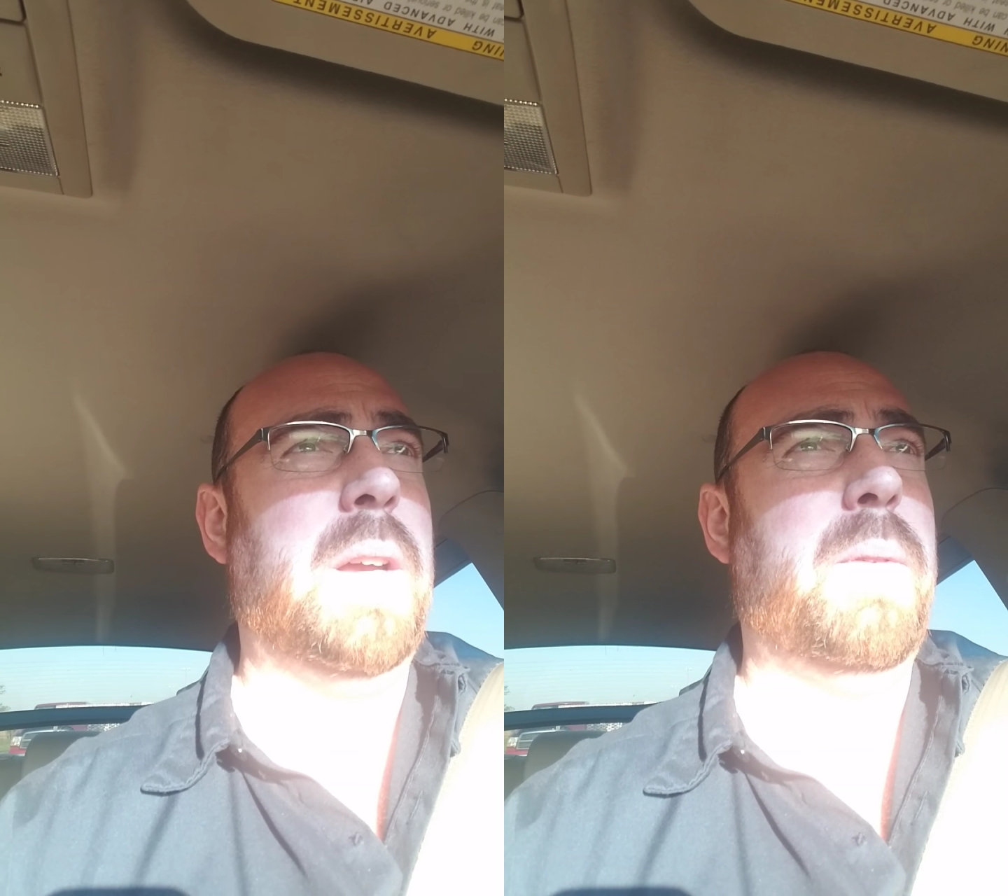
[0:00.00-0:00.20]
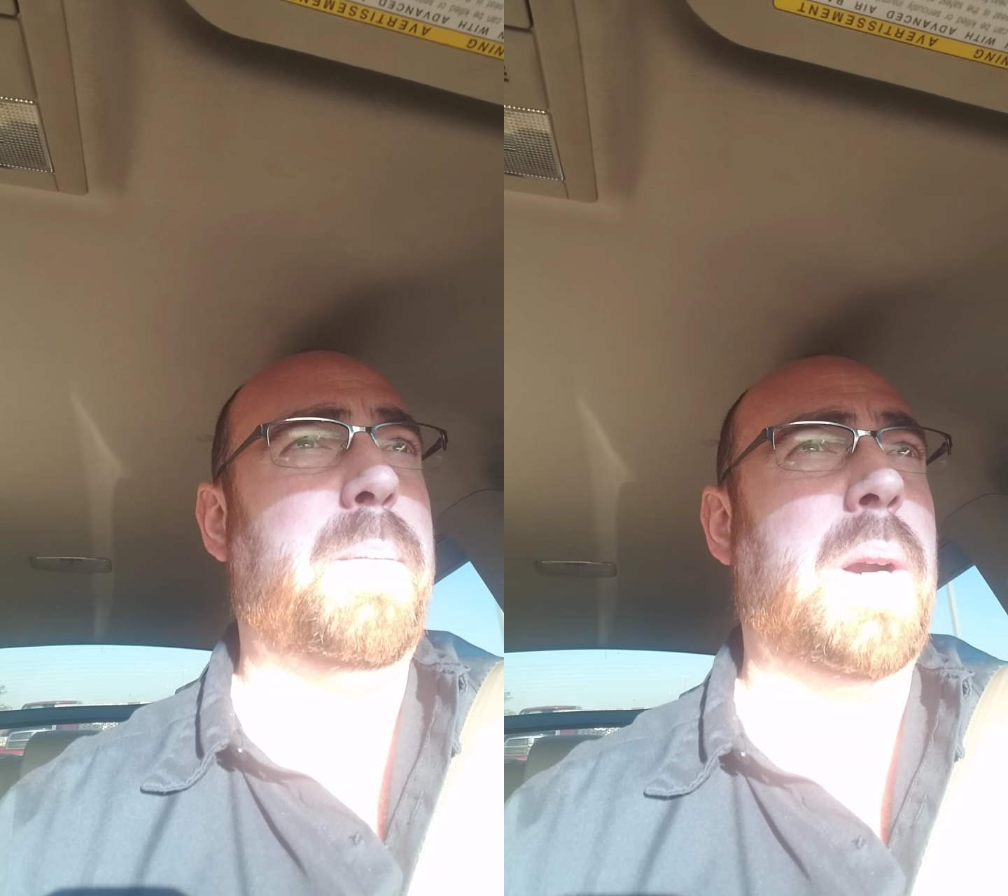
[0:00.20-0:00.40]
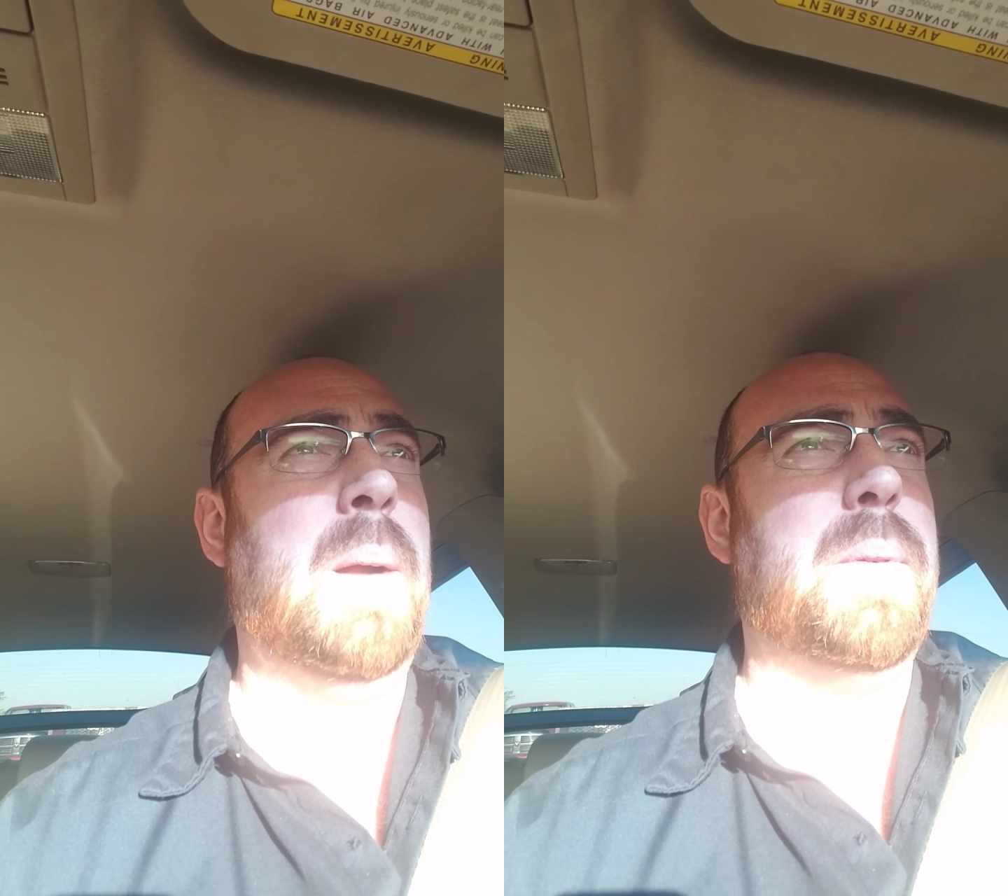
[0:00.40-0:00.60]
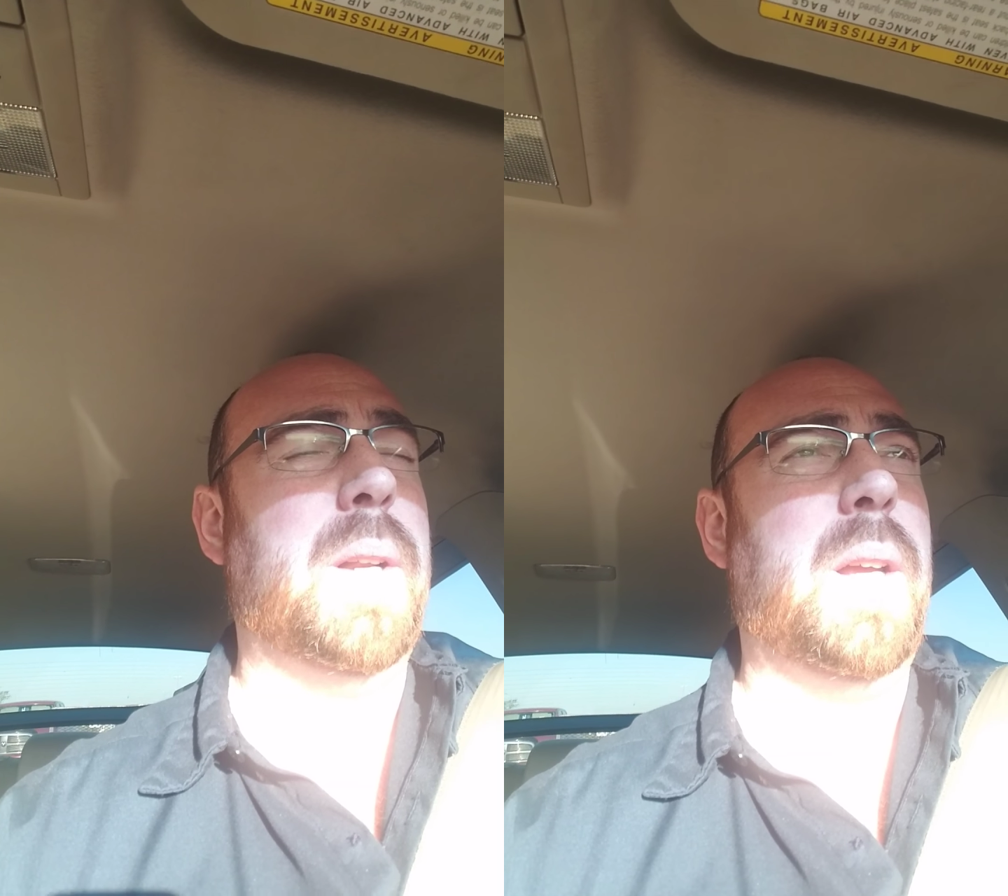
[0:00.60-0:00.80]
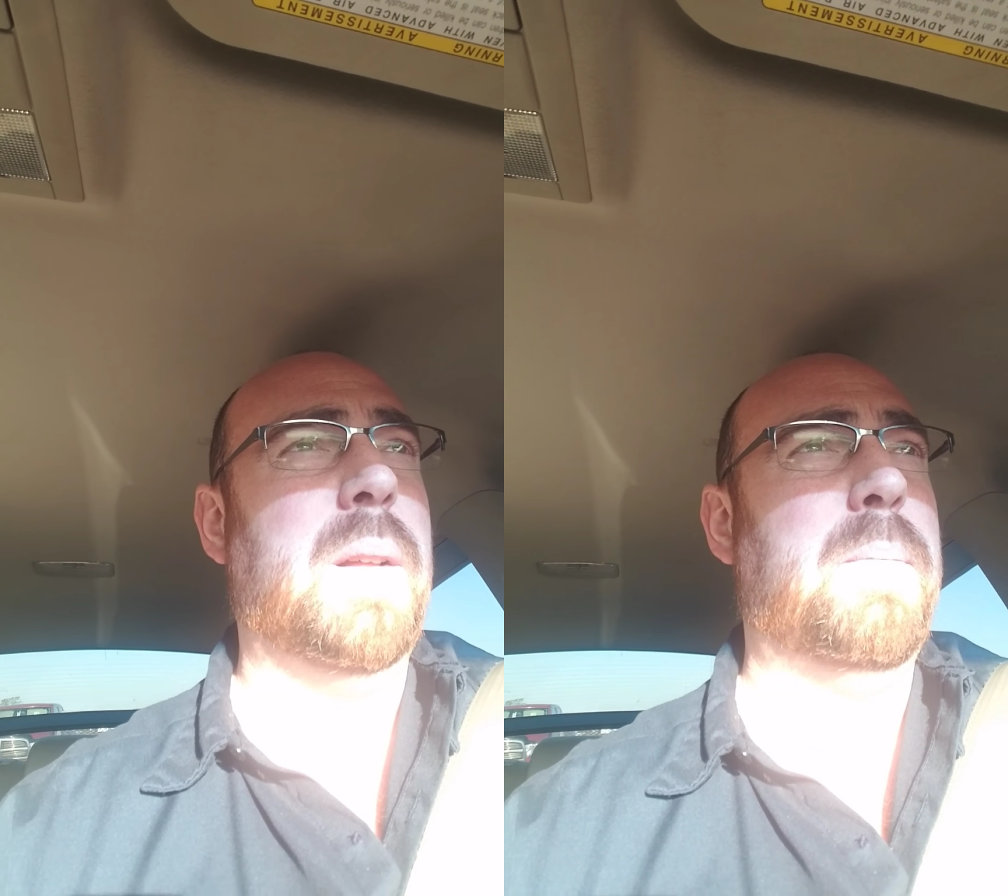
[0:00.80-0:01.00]
of it
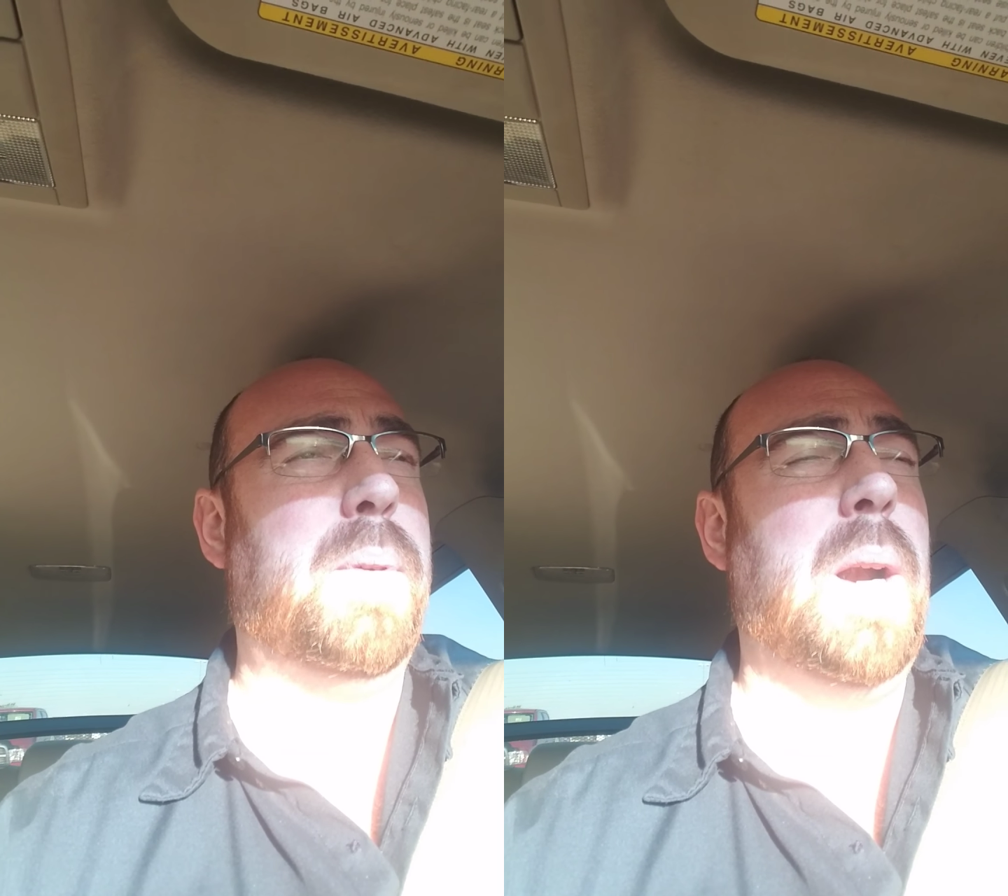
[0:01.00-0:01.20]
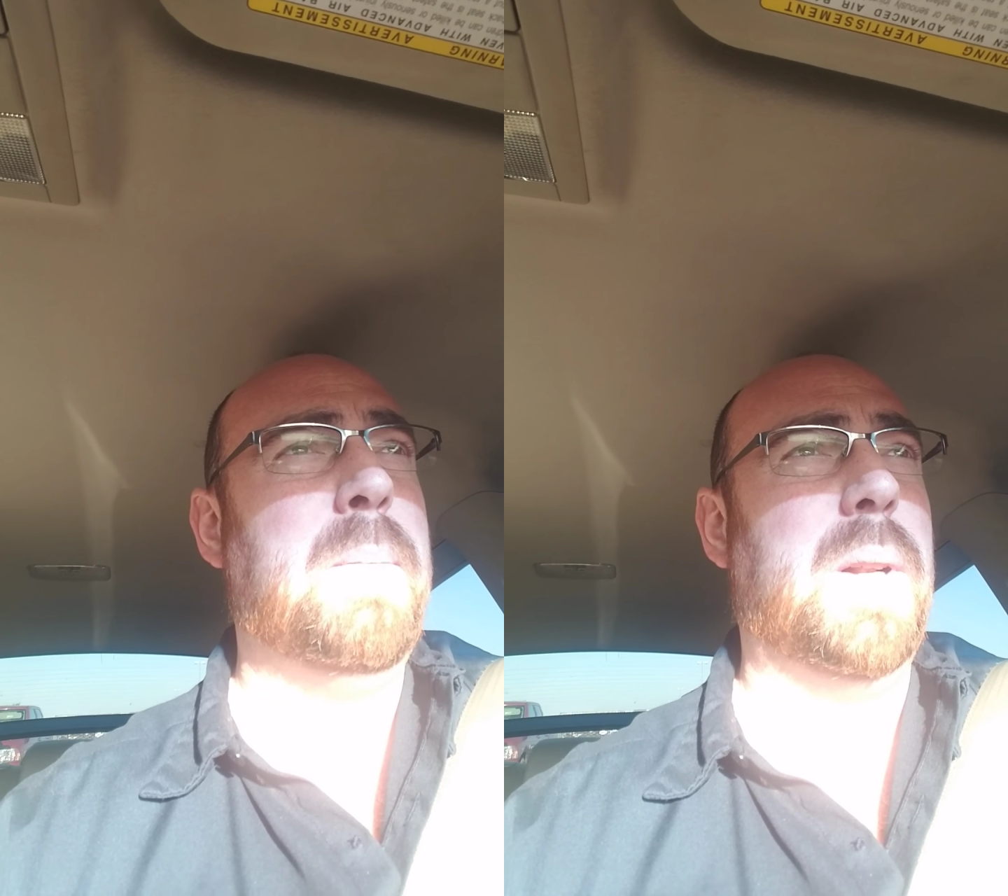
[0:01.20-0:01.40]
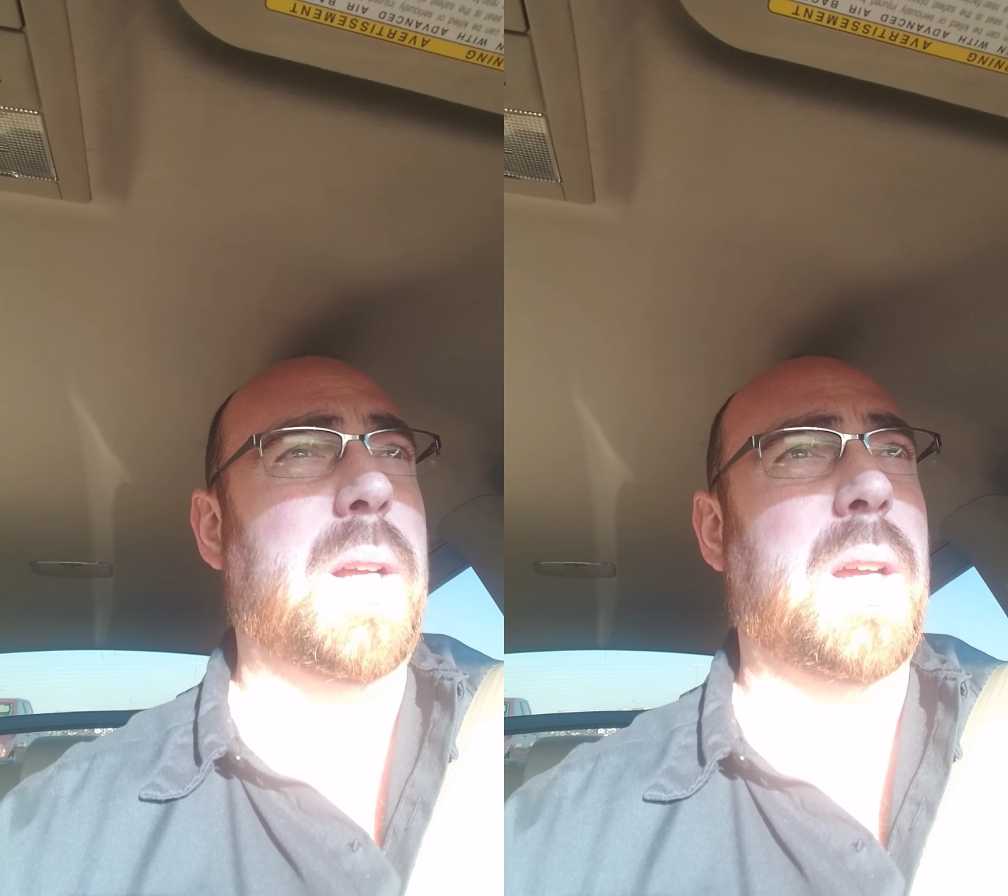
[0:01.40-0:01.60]
properly.